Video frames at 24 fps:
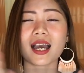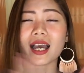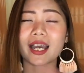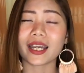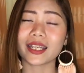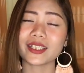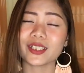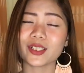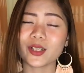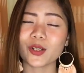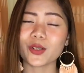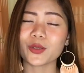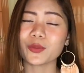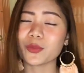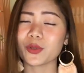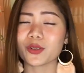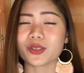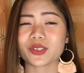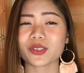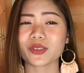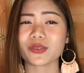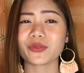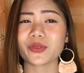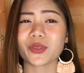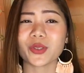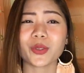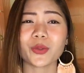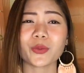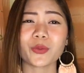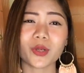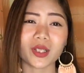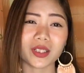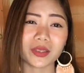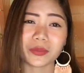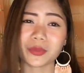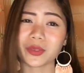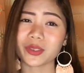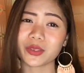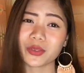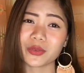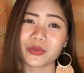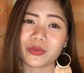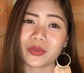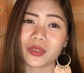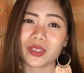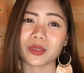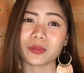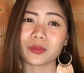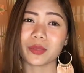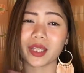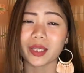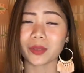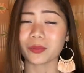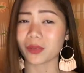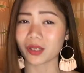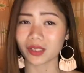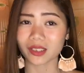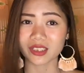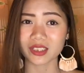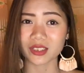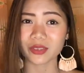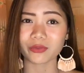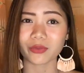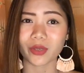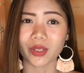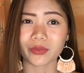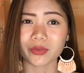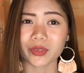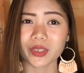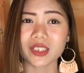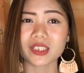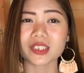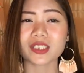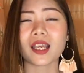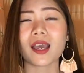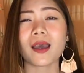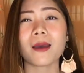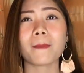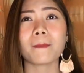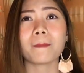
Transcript: I know most of you want me to film a monthly favorites,